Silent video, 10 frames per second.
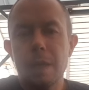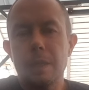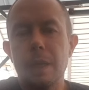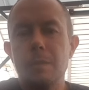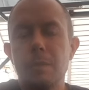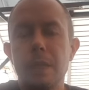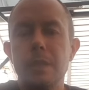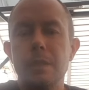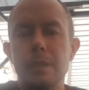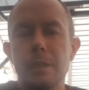That
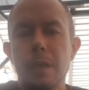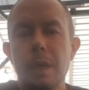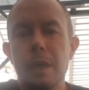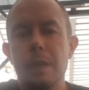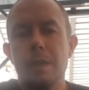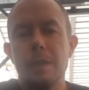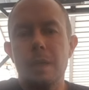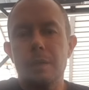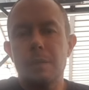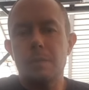means
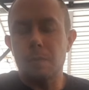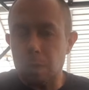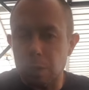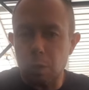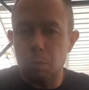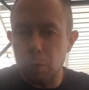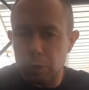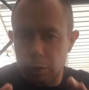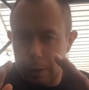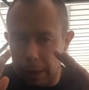that the
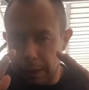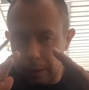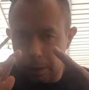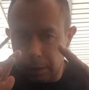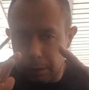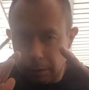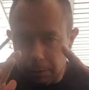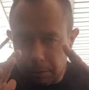compressor side is